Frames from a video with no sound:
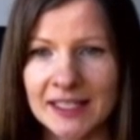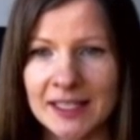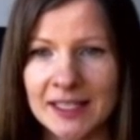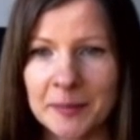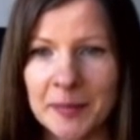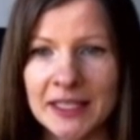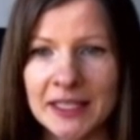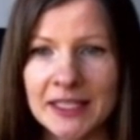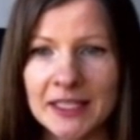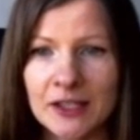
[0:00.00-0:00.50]

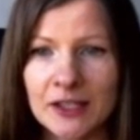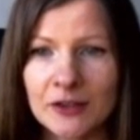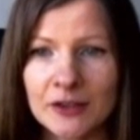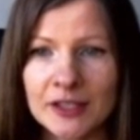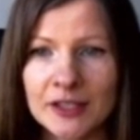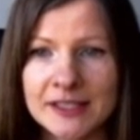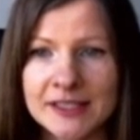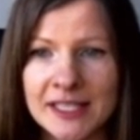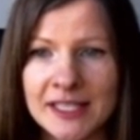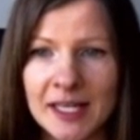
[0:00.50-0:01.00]
depending on
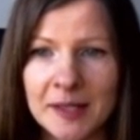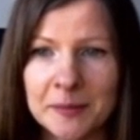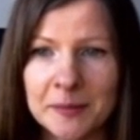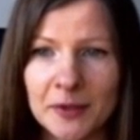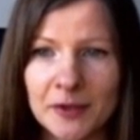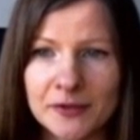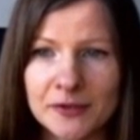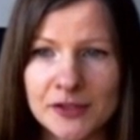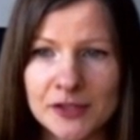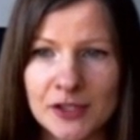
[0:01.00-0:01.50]
the type
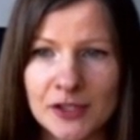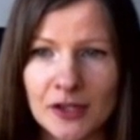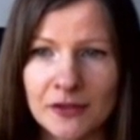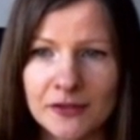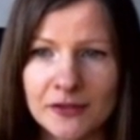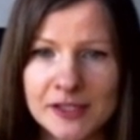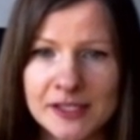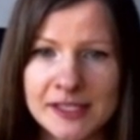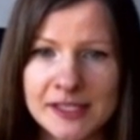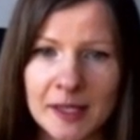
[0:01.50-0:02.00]
of
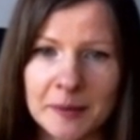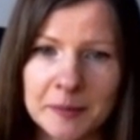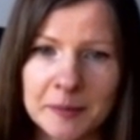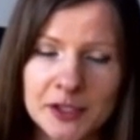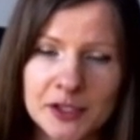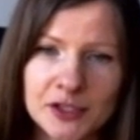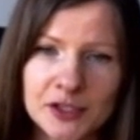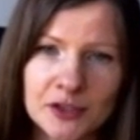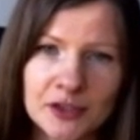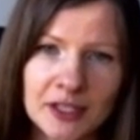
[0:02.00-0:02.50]
surface
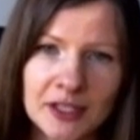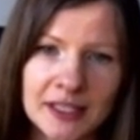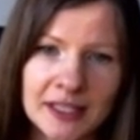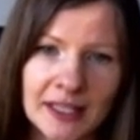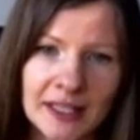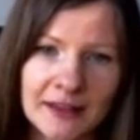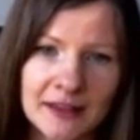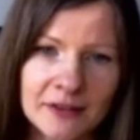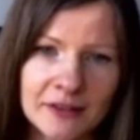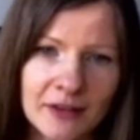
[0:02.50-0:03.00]
temperature and
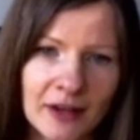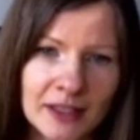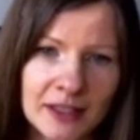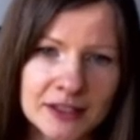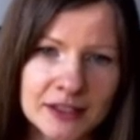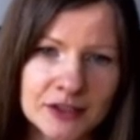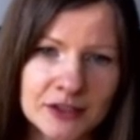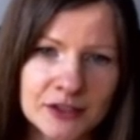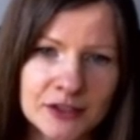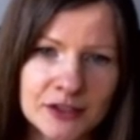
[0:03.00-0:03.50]
other
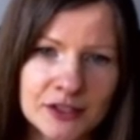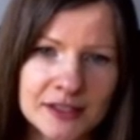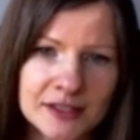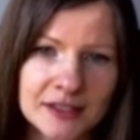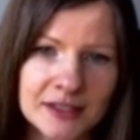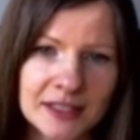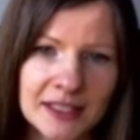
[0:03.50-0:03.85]
factors.